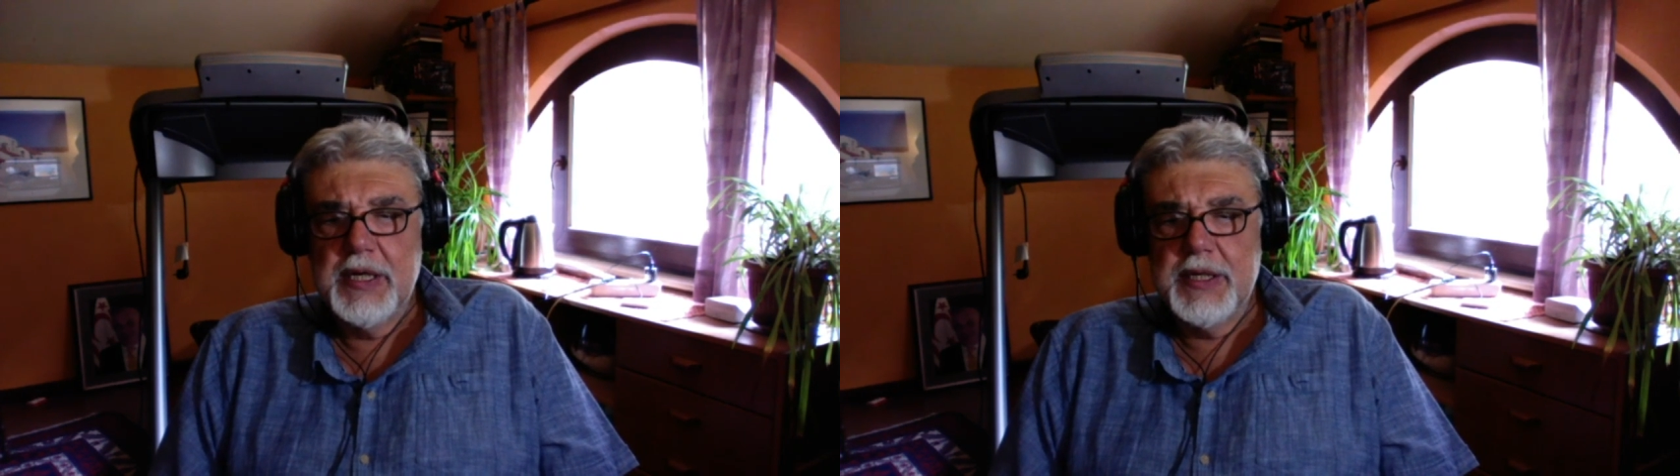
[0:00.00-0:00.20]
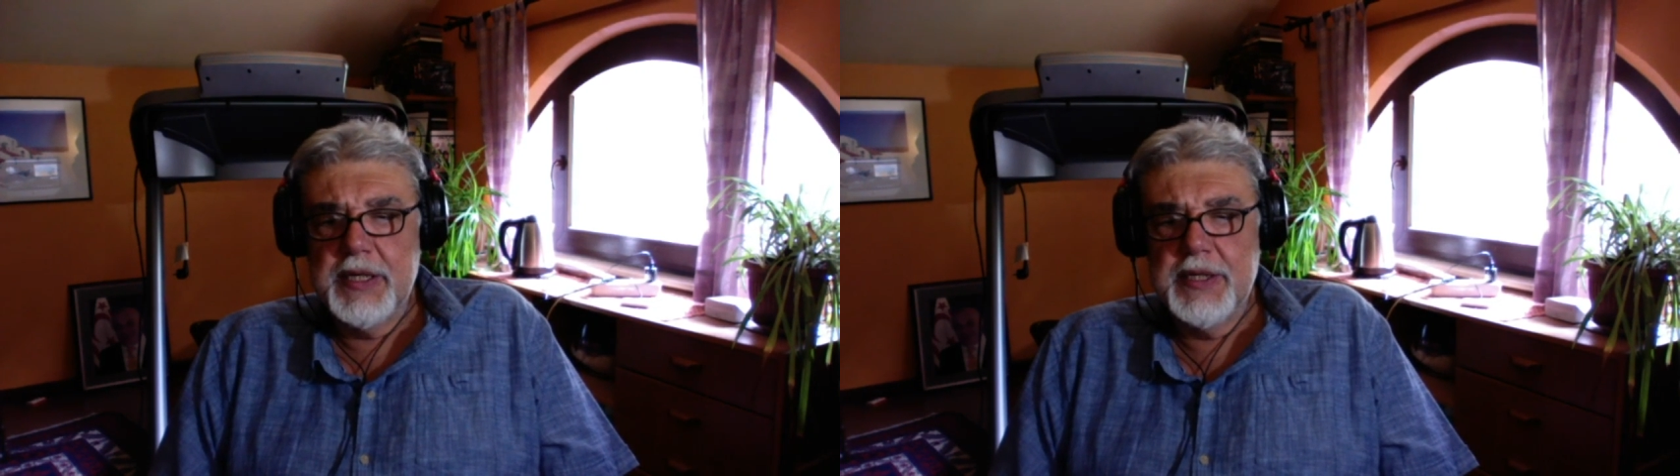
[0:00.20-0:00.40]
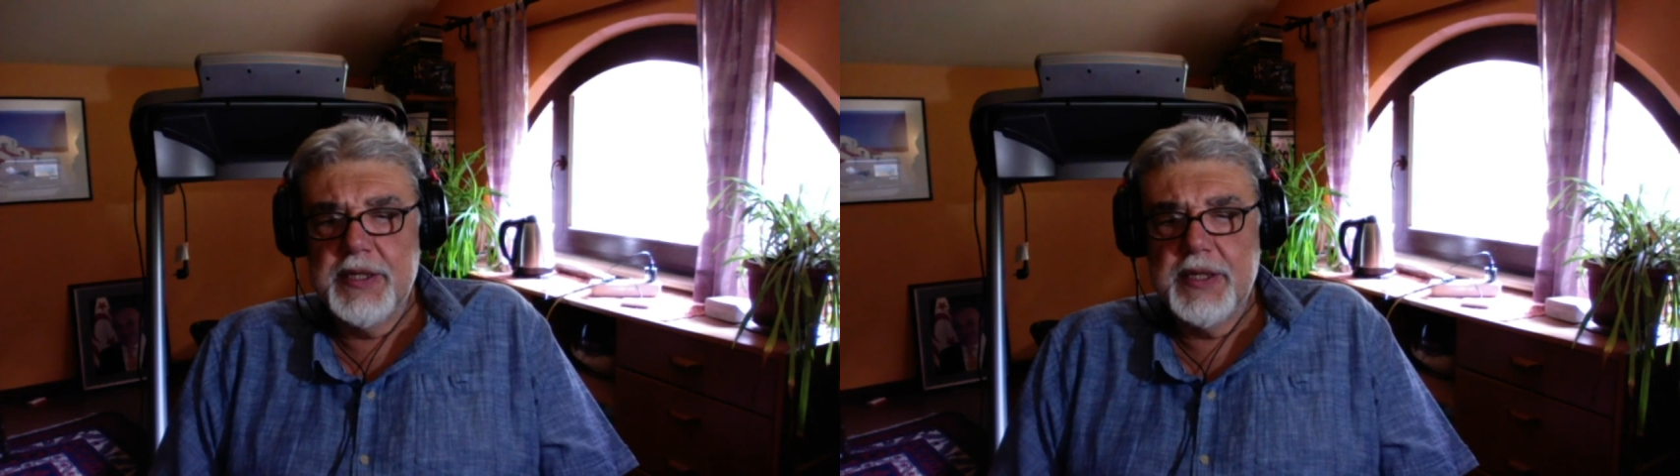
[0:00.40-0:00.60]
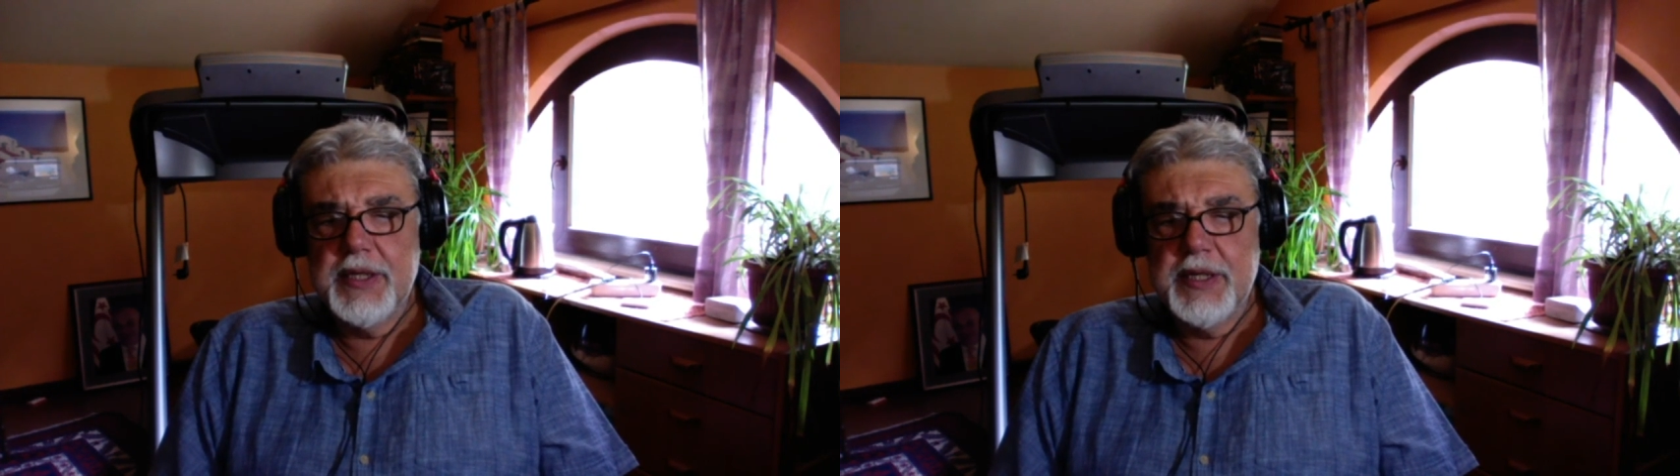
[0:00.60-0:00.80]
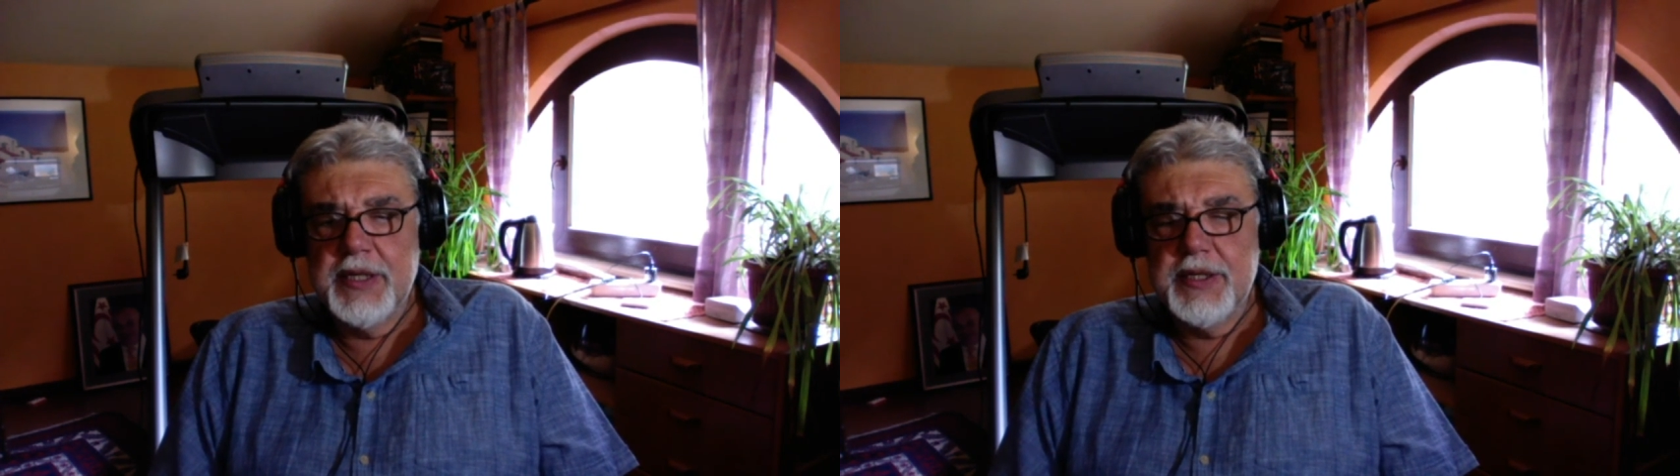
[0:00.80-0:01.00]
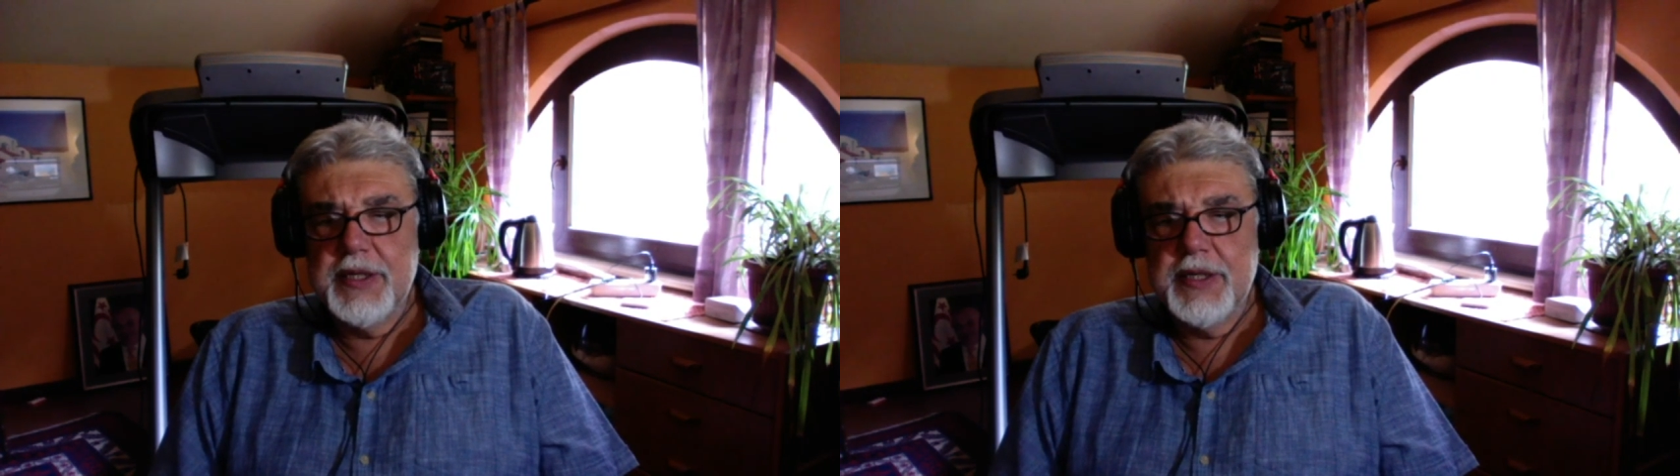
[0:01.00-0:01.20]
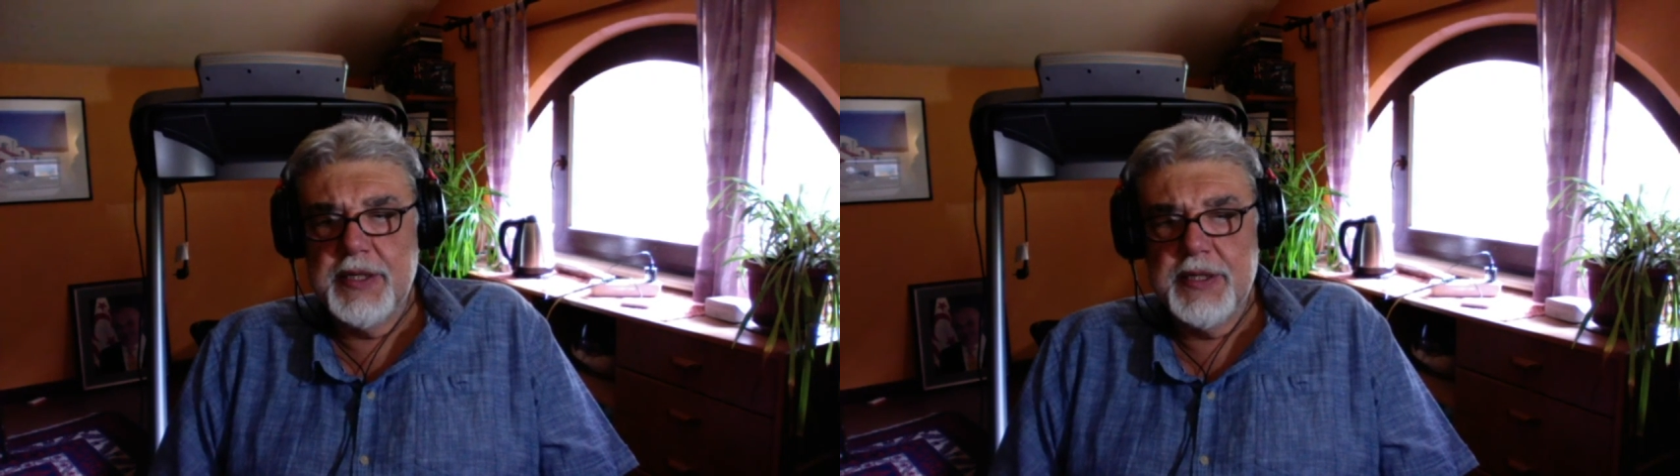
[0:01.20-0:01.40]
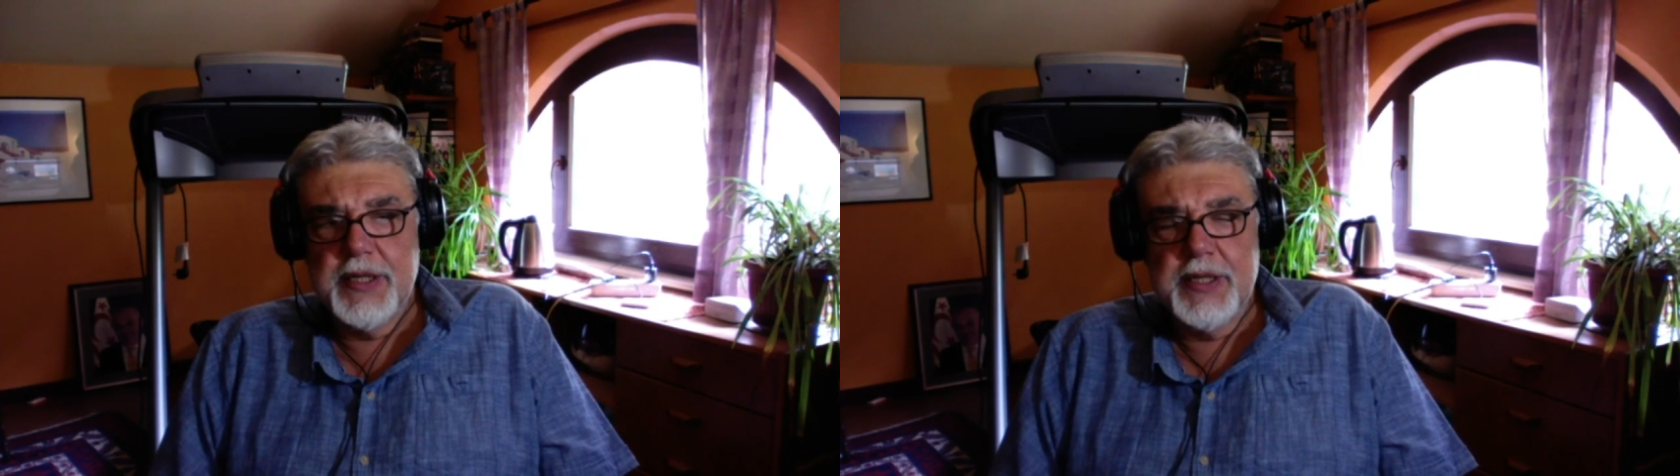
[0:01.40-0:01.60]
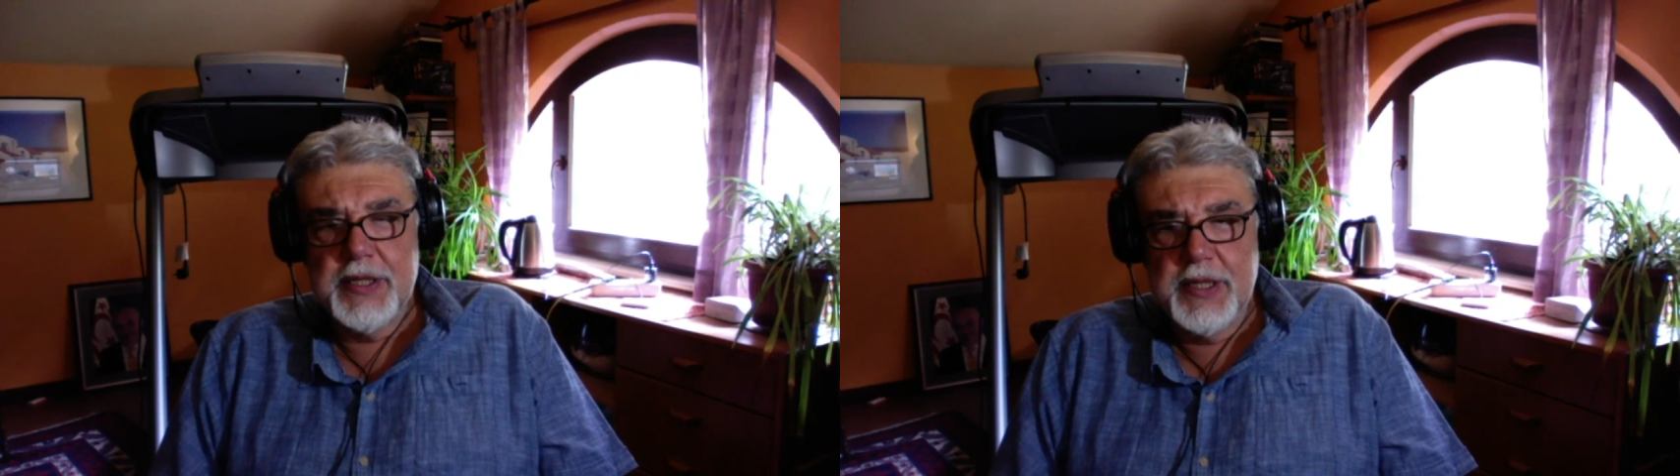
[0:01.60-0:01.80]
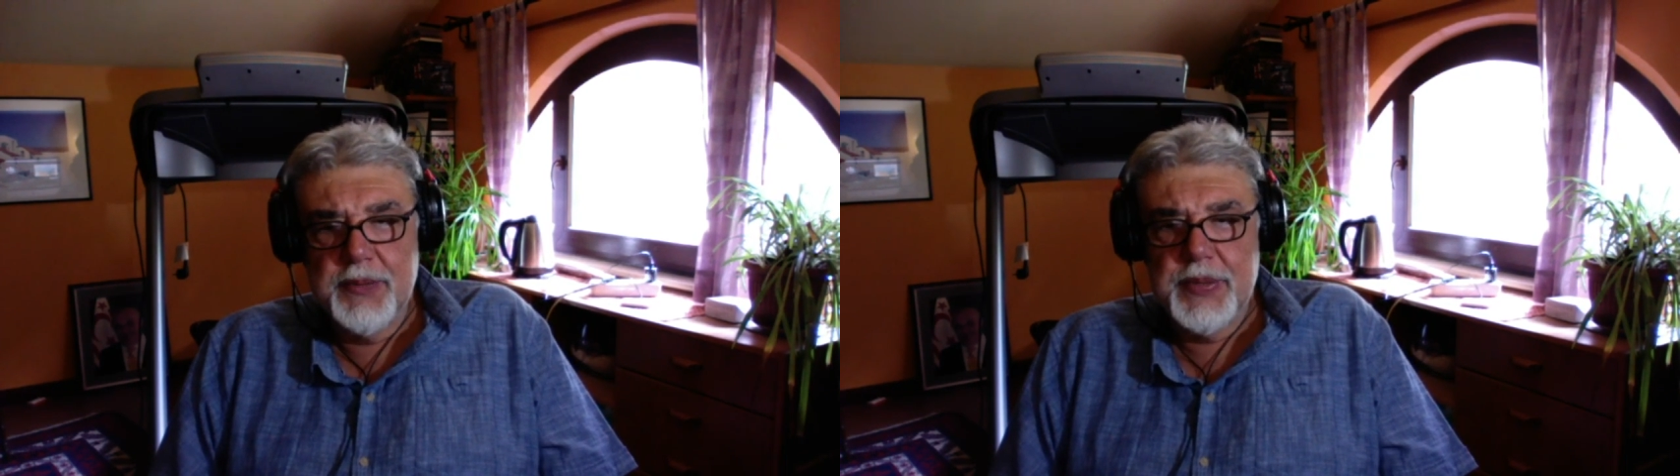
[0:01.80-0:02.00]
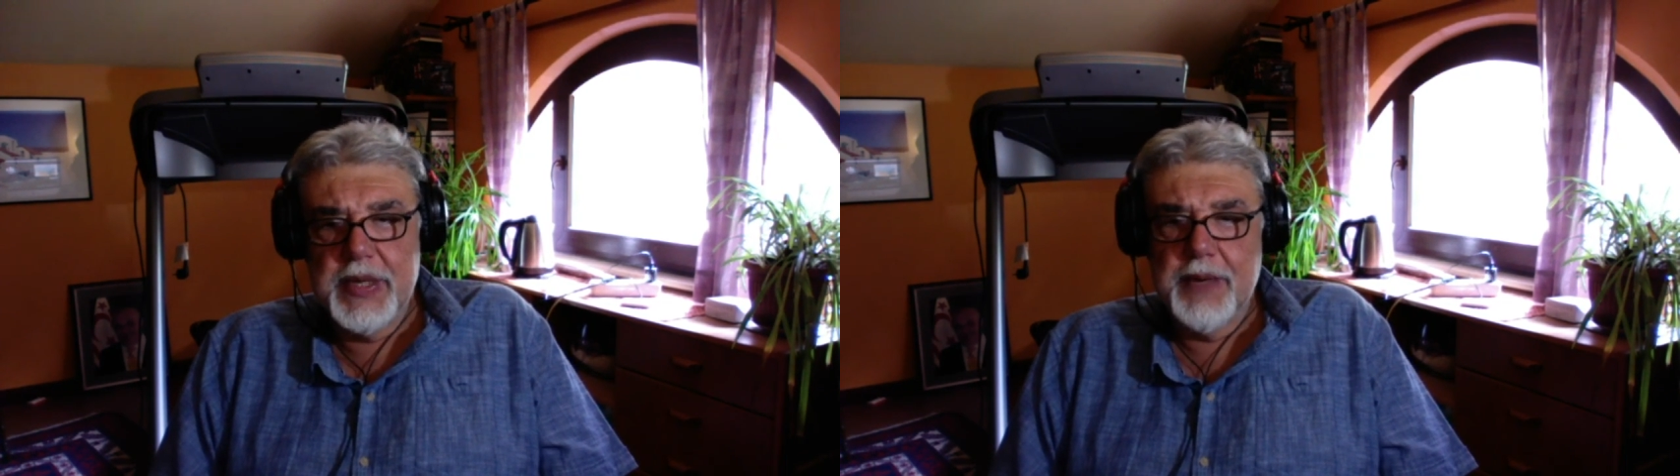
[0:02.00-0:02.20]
in Libya.